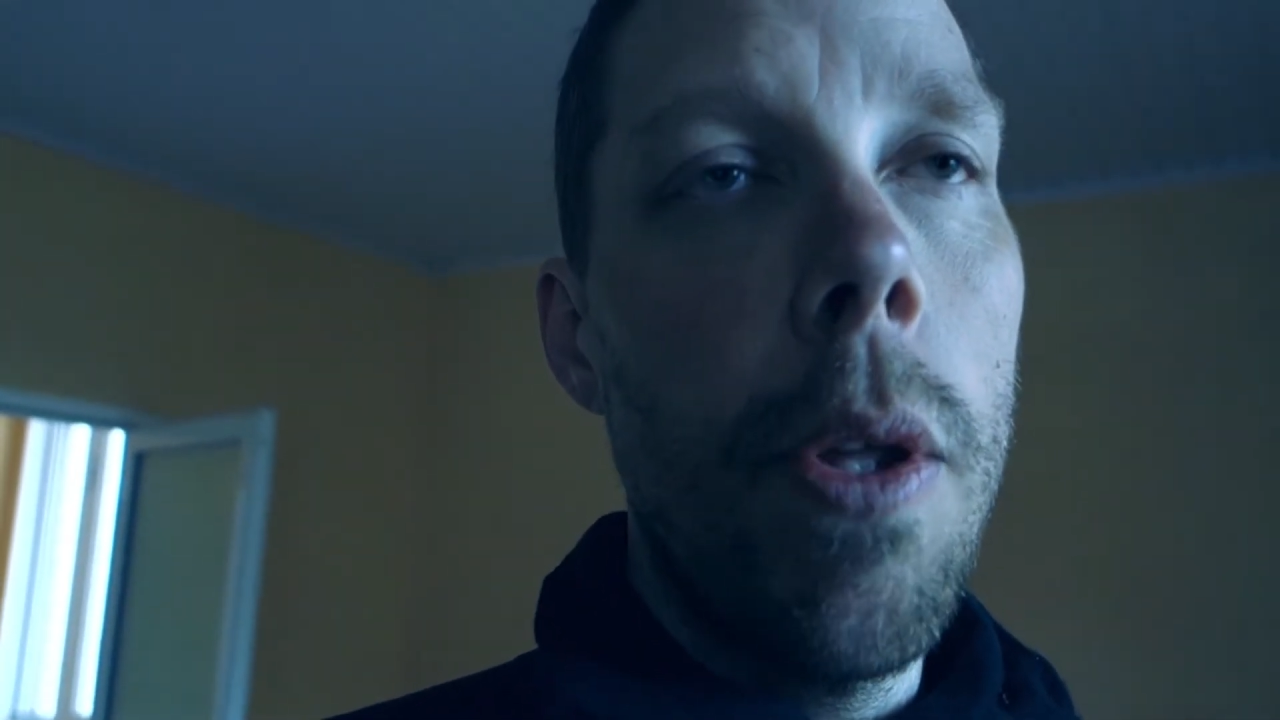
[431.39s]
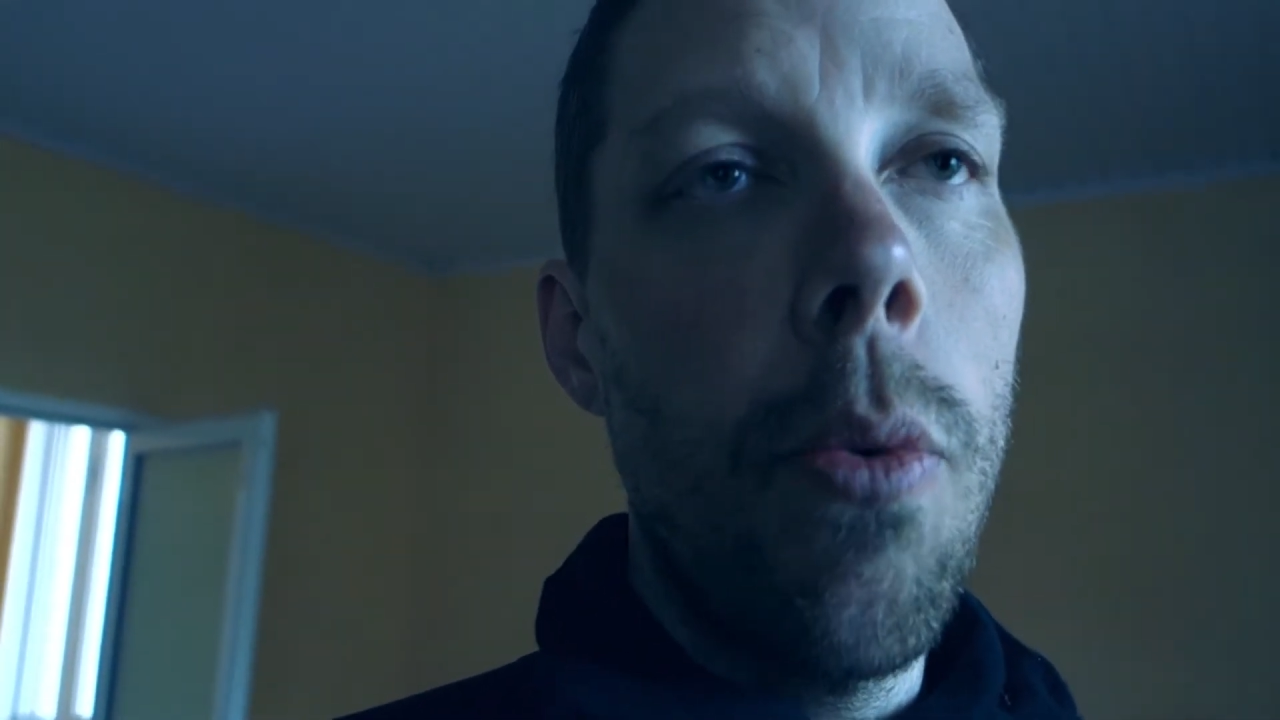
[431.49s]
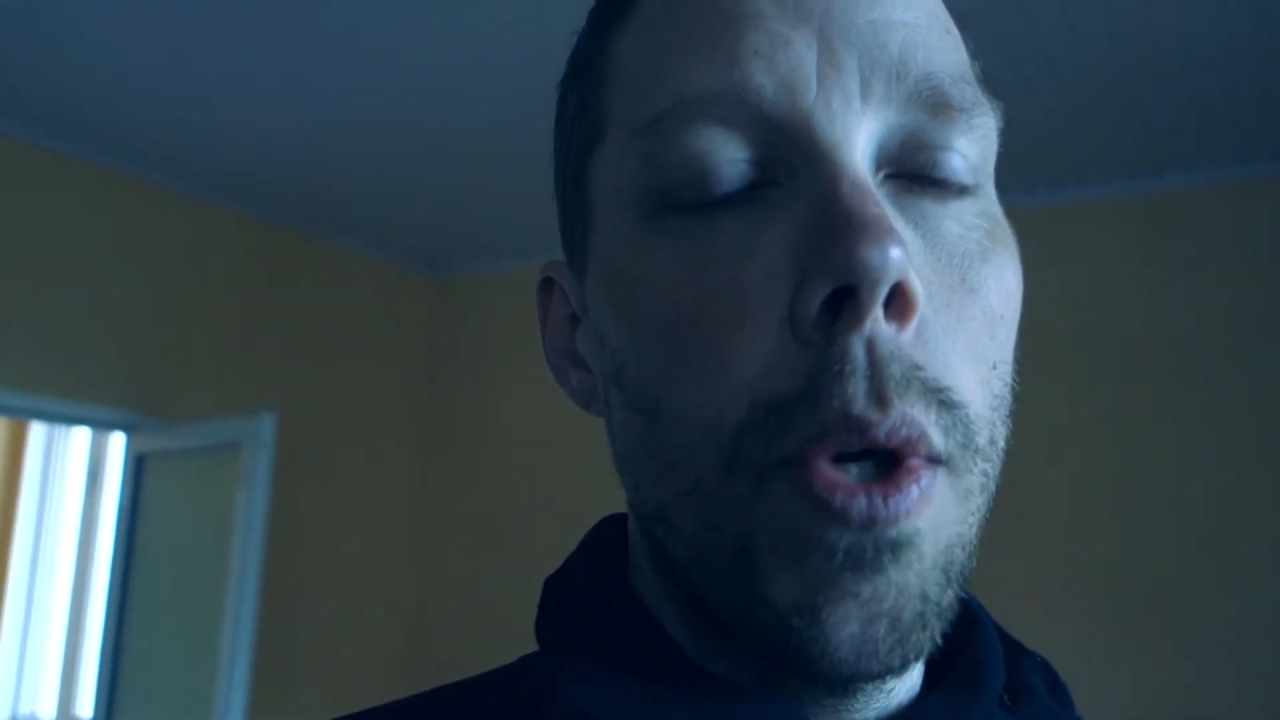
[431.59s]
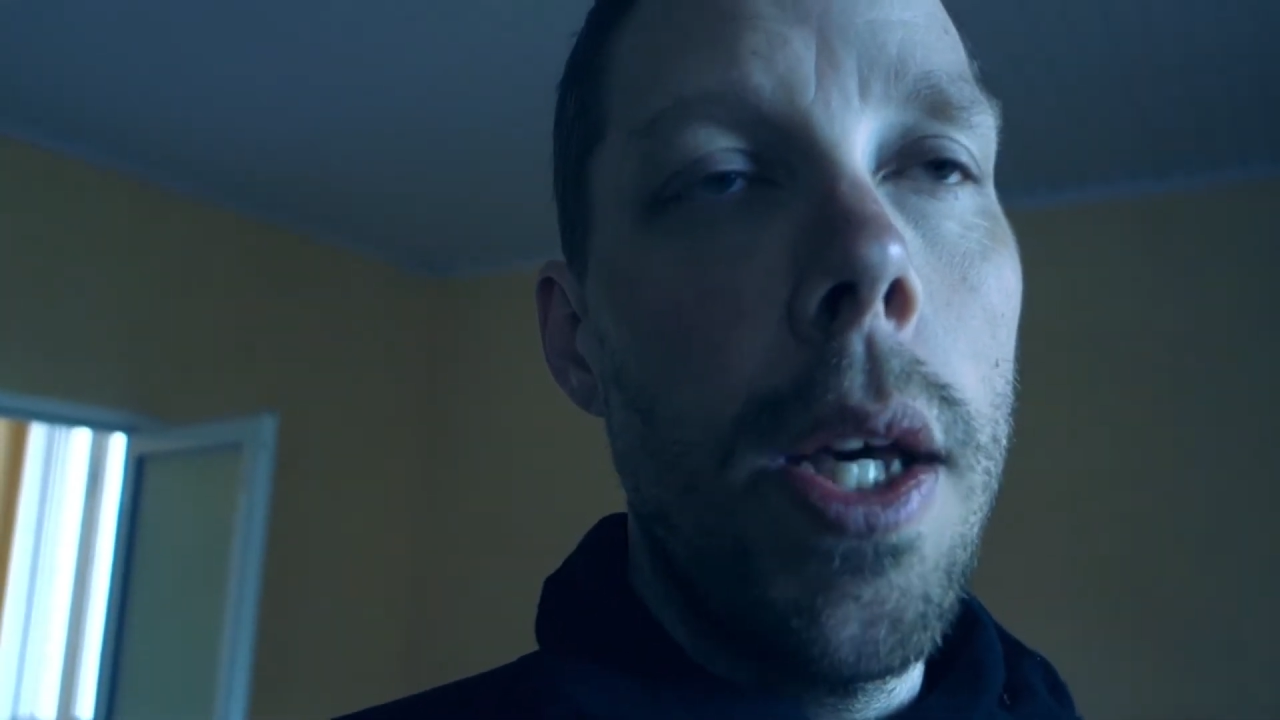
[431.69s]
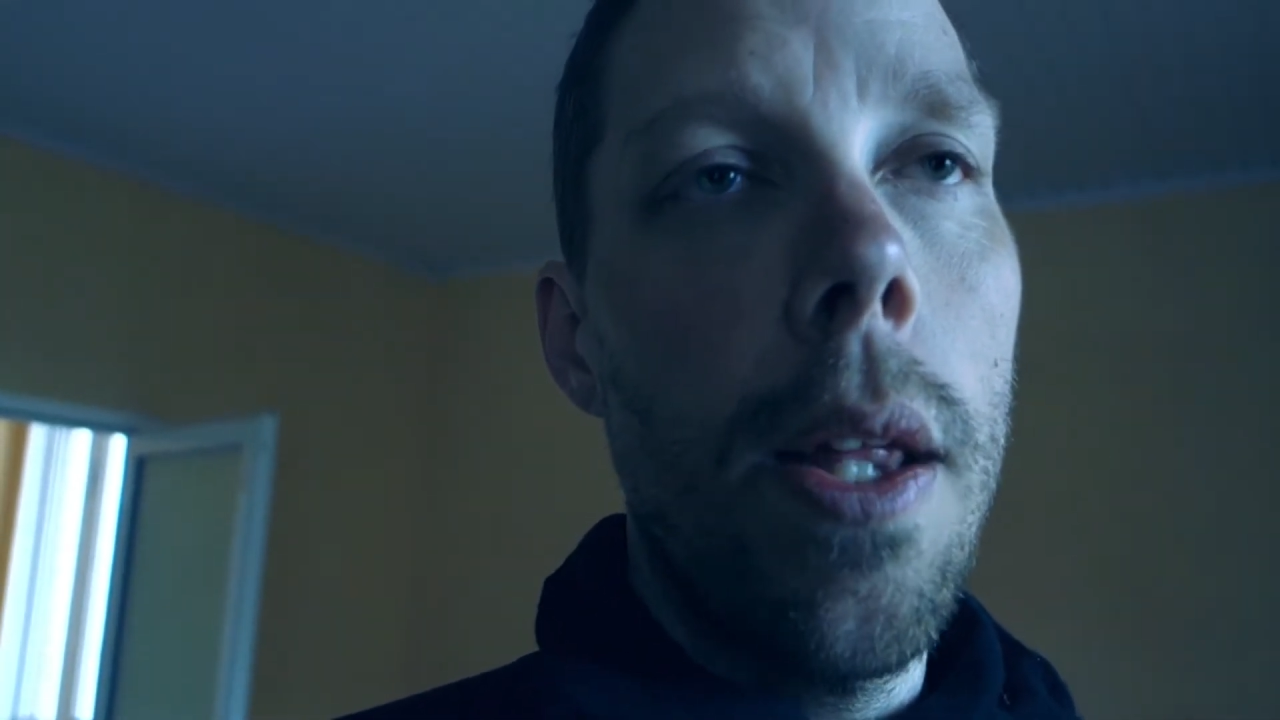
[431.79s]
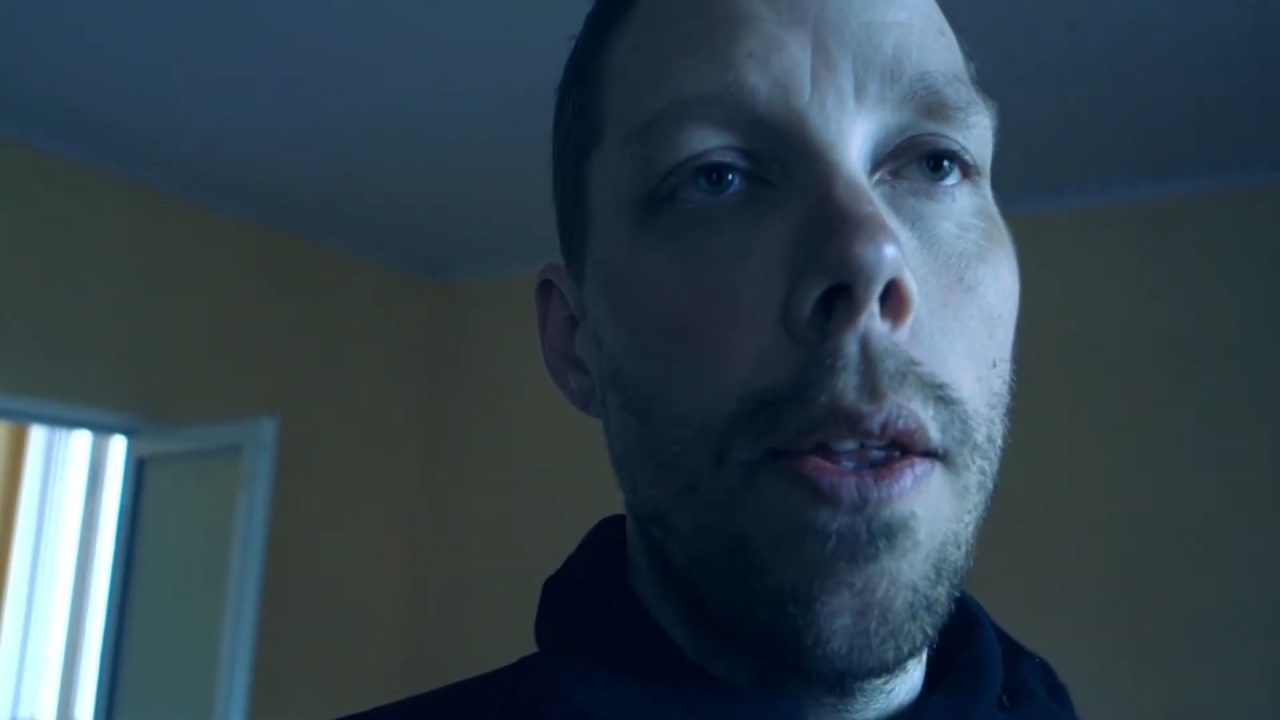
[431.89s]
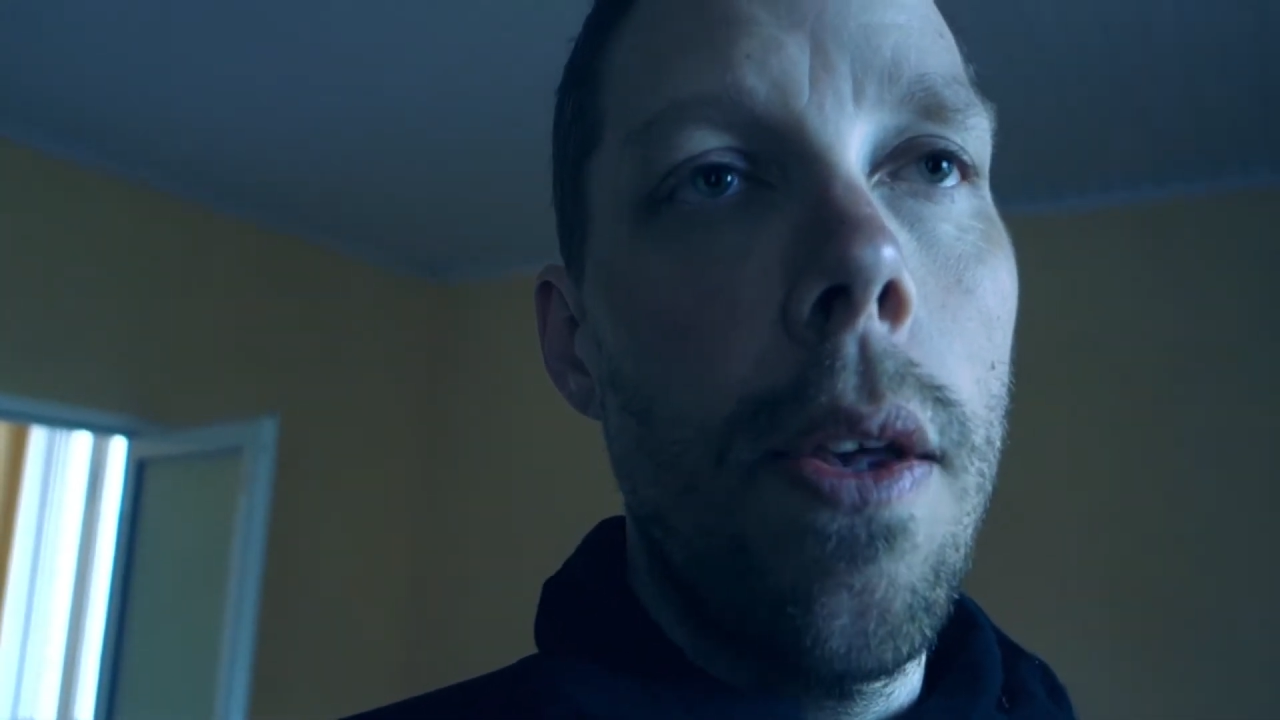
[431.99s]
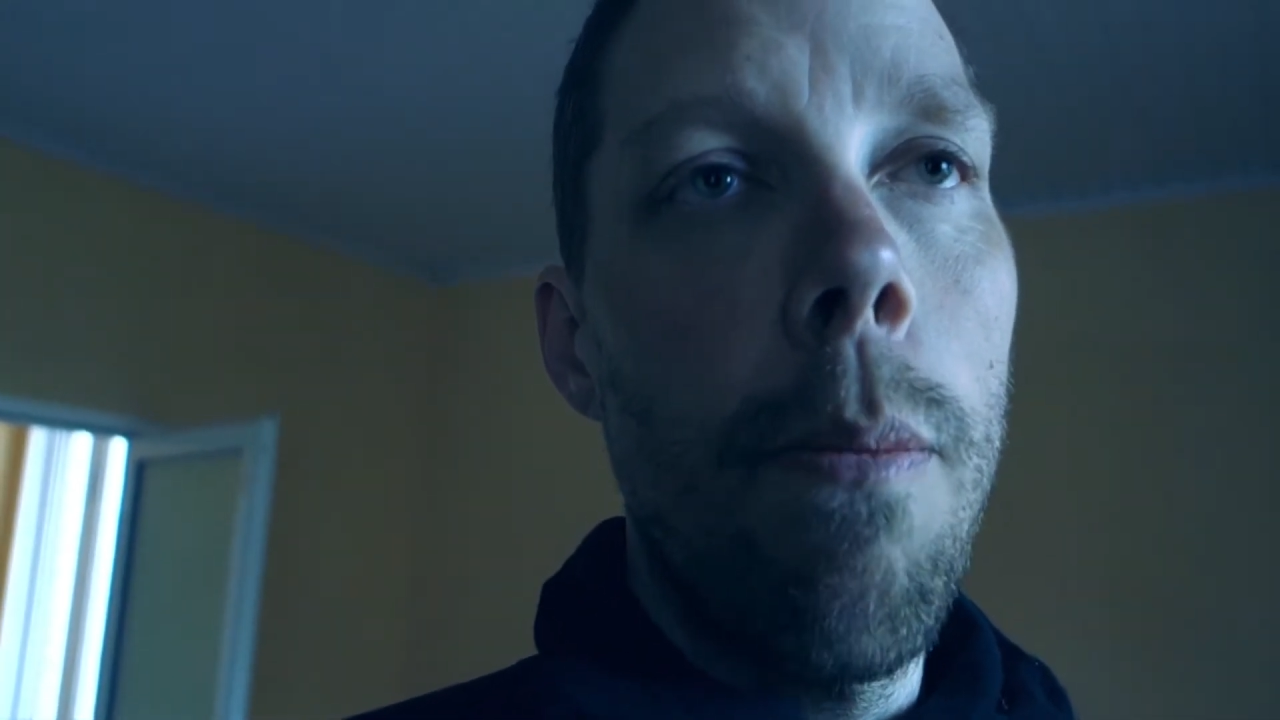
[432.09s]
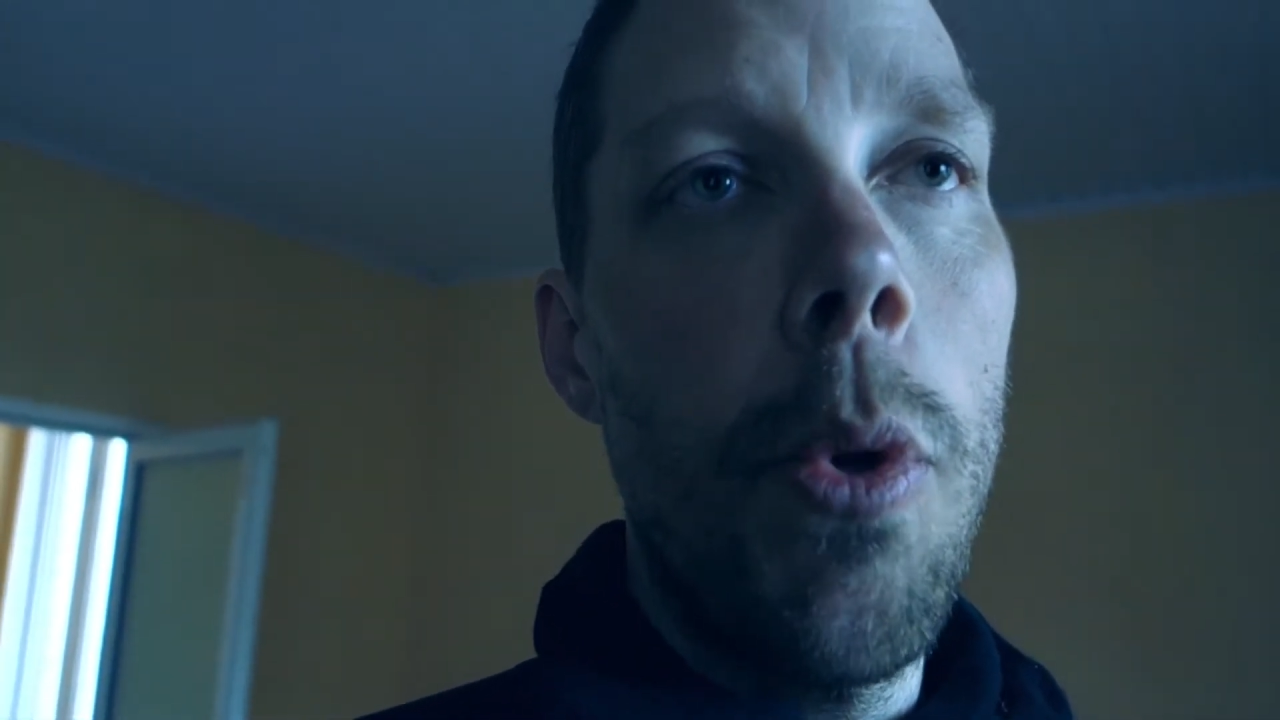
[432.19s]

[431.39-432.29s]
between